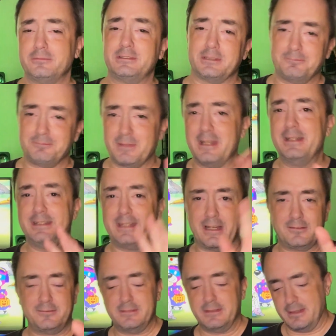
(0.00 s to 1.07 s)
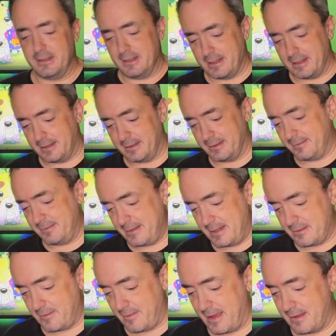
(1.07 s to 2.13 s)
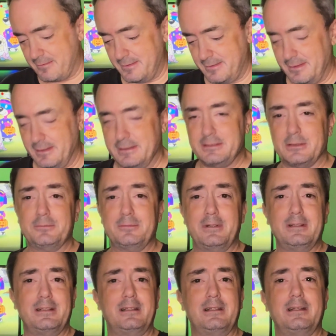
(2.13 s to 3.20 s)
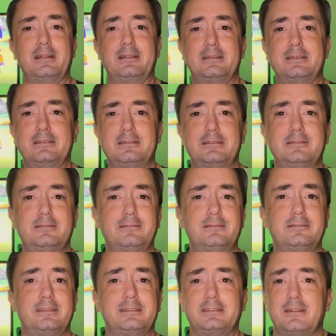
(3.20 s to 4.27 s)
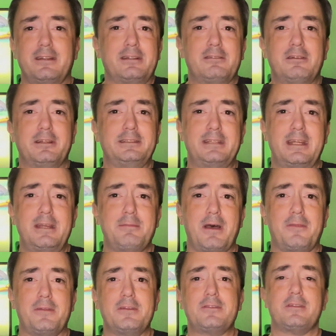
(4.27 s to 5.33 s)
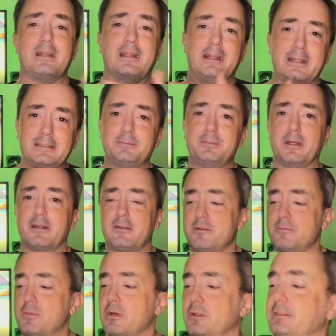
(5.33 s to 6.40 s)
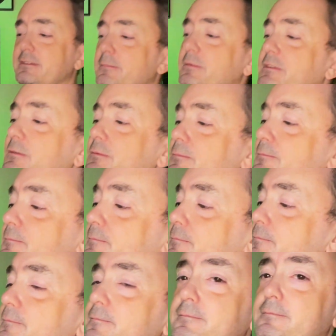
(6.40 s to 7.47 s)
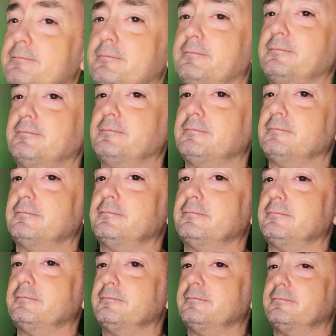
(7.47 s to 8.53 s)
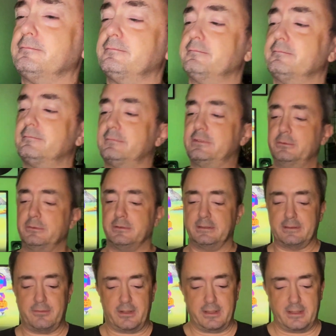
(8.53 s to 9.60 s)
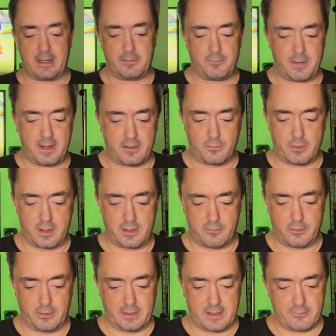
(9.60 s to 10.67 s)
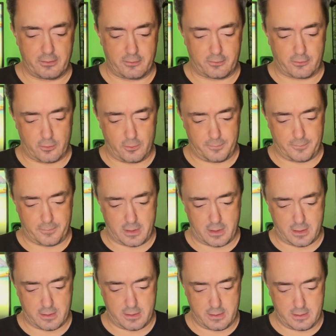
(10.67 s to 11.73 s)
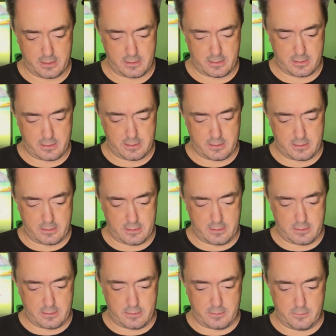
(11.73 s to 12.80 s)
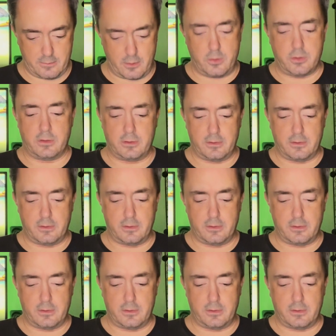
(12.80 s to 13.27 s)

So, yeah, that's that. So that's all I can really say about this. Let's pick tomorrow's episode. 278. 278. Man, we're not really having to scroll far. Oh.